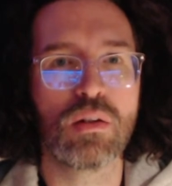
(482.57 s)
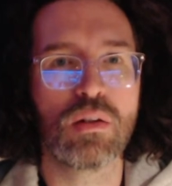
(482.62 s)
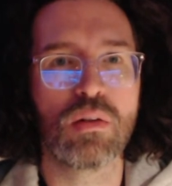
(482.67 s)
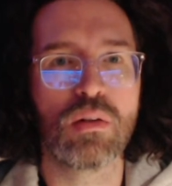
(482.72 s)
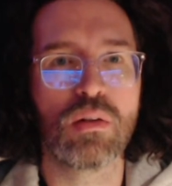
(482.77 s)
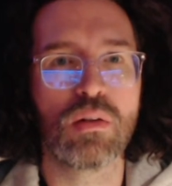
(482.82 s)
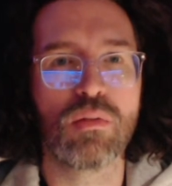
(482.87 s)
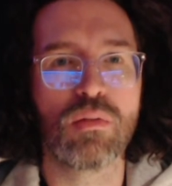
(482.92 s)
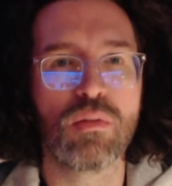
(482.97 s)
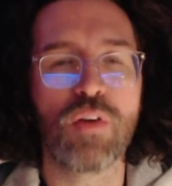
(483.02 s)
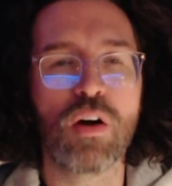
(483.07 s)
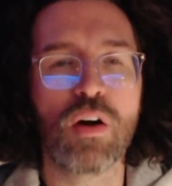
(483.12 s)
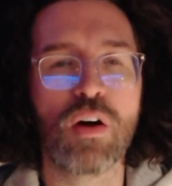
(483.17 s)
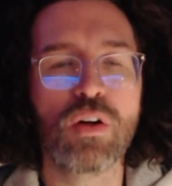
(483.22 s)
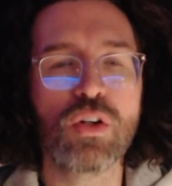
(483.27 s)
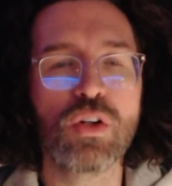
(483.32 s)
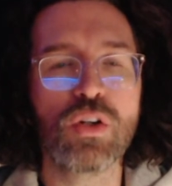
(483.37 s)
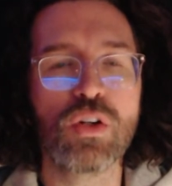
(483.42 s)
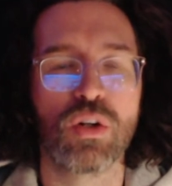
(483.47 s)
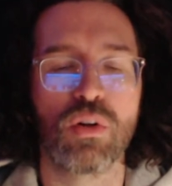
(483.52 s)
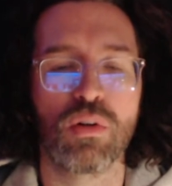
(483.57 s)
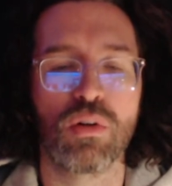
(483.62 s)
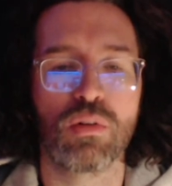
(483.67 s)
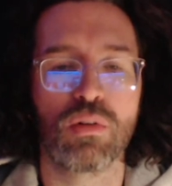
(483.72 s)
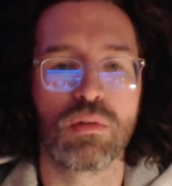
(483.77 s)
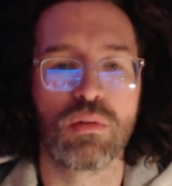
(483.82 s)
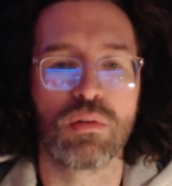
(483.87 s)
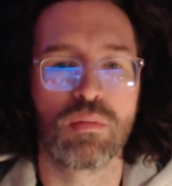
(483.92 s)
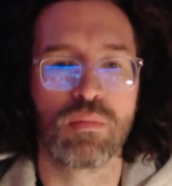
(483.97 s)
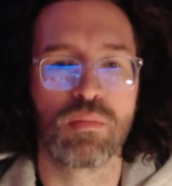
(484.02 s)
functional
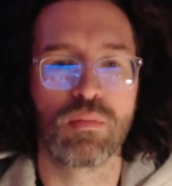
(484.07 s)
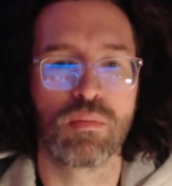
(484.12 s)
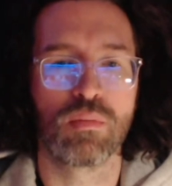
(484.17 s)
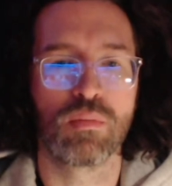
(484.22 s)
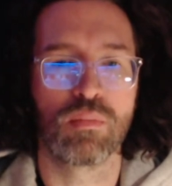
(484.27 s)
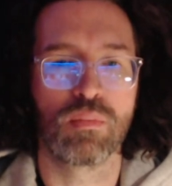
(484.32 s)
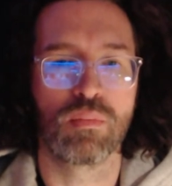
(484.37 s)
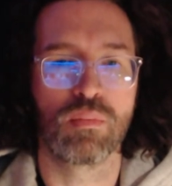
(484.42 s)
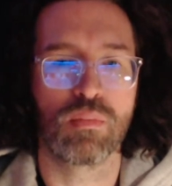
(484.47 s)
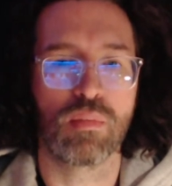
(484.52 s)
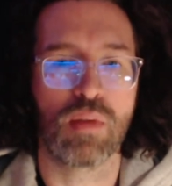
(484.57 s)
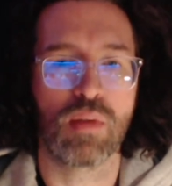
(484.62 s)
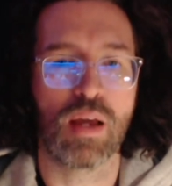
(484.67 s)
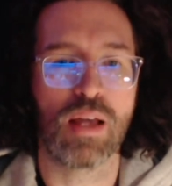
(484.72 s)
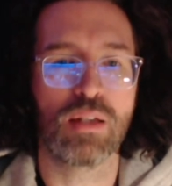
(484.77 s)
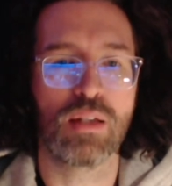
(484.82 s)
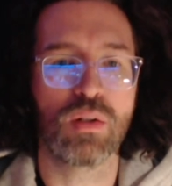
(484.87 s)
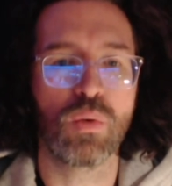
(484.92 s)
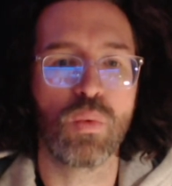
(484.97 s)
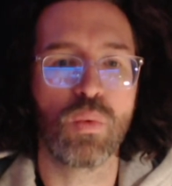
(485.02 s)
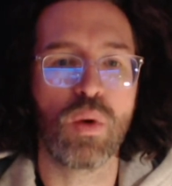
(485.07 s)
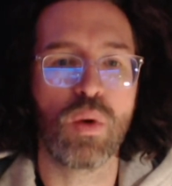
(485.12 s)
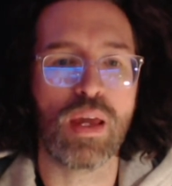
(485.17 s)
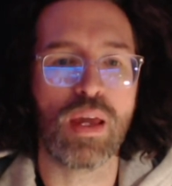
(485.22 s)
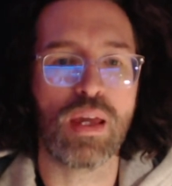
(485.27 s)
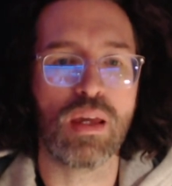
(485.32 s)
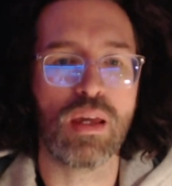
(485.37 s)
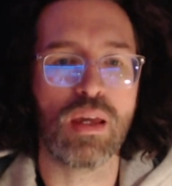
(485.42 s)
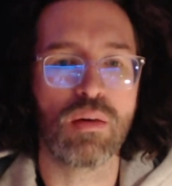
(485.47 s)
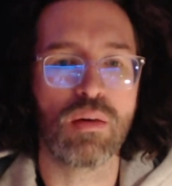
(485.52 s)
as a way of